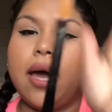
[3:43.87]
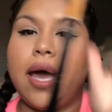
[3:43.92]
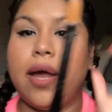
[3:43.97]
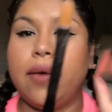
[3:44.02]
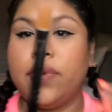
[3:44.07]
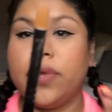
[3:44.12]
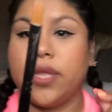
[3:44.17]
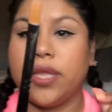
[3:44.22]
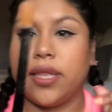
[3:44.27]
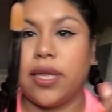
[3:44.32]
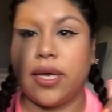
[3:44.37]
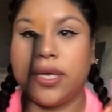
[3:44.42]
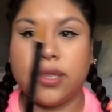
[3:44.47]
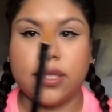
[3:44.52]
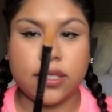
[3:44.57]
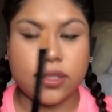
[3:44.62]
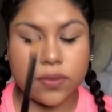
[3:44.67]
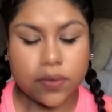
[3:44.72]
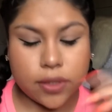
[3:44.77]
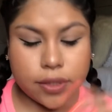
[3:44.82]
I really like
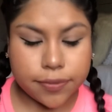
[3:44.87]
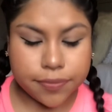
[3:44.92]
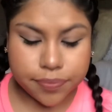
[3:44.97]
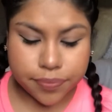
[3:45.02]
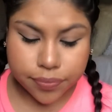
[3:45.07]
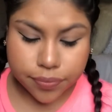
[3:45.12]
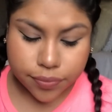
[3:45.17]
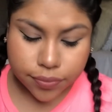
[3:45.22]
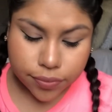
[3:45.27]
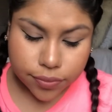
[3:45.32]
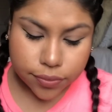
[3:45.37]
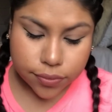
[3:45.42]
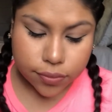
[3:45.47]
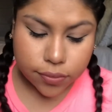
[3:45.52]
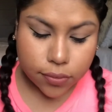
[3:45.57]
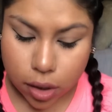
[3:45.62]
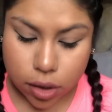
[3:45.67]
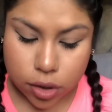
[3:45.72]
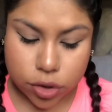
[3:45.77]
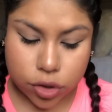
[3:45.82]
this one.
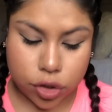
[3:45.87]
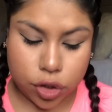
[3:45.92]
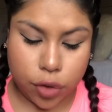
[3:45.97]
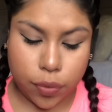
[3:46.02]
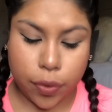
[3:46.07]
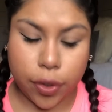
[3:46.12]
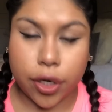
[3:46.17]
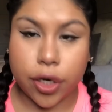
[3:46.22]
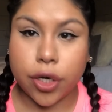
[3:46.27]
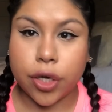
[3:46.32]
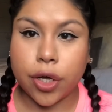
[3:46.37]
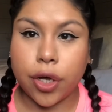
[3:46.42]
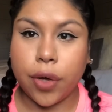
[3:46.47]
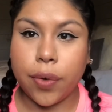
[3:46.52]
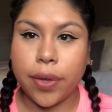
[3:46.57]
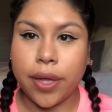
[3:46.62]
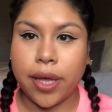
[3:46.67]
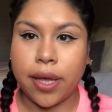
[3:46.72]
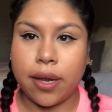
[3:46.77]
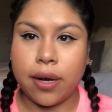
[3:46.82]
So we're going to
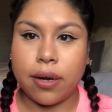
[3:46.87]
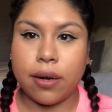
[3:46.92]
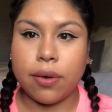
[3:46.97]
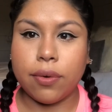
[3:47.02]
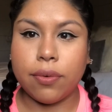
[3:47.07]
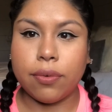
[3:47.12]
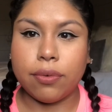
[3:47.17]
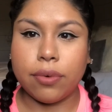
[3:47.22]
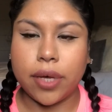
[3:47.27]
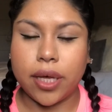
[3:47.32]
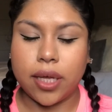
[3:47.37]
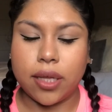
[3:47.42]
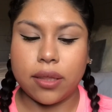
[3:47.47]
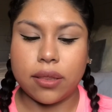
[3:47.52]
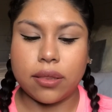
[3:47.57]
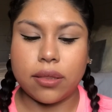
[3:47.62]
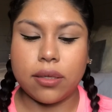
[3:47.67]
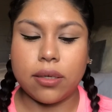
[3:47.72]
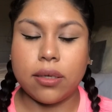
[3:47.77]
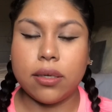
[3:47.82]
go in with
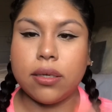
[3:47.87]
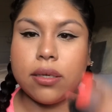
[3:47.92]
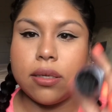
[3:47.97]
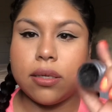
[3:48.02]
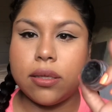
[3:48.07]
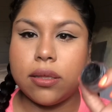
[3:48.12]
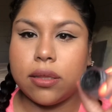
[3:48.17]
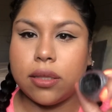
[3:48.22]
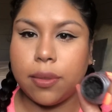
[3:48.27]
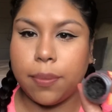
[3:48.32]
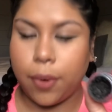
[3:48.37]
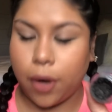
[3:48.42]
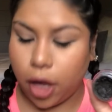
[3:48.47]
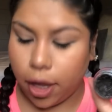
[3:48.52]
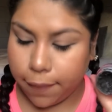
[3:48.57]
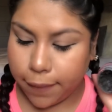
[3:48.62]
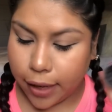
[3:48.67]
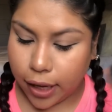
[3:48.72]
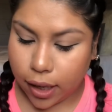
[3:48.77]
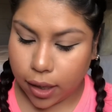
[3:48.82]
the
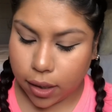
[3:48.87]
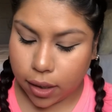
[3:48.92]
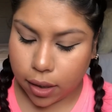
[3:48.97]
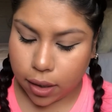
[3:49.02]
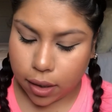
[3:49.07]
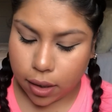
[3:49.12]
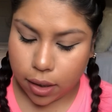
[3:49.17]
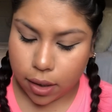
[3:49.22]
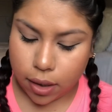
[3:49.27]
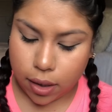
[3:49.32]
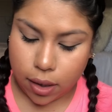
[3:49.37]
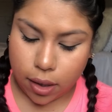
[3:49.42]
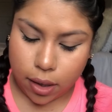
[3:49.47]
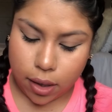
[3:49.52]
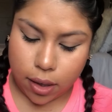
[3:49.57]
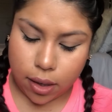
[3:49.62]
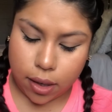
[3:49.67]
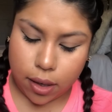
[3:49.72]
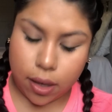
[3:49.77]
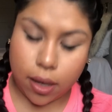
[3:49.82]
pomade
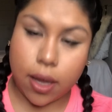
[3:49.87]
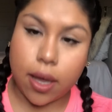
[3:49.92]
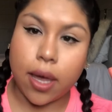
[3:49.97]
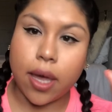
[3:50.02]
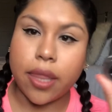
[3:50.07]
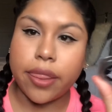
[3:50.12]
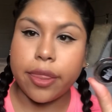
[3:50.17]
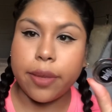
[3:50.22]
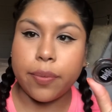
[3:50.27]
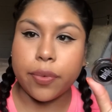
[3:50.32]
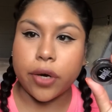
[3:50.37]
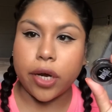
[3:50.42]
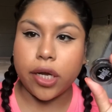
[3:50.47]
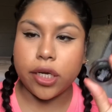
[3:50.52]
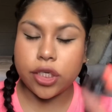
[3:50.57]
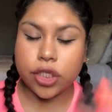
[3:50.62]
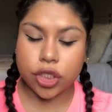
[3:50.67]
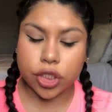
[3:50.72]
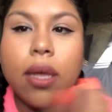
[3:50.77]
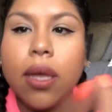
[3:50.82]
and the
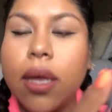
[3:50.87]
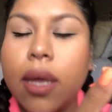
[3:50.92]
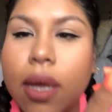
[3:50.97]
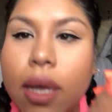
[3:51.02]
brush.